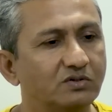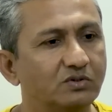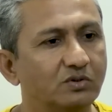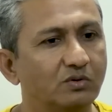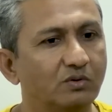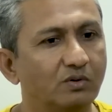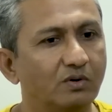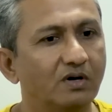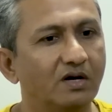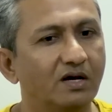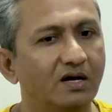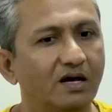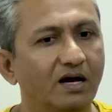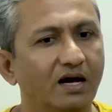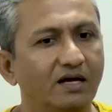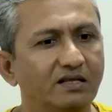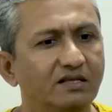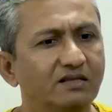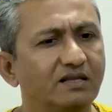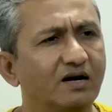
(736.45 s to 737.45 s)
So
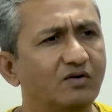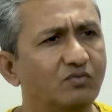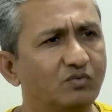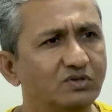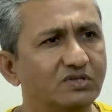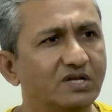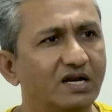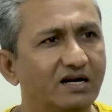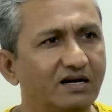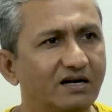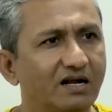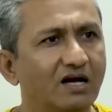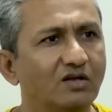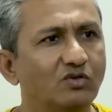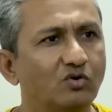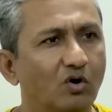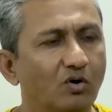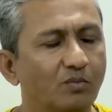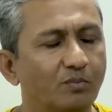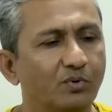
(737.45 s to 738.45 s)
I think that was the entire
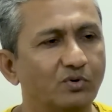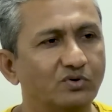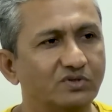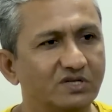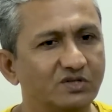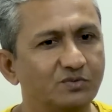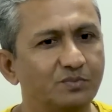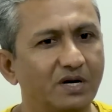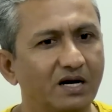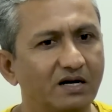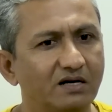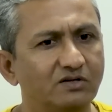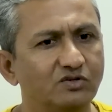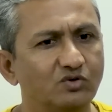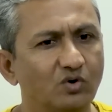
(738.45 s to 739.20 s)
thought process behind it.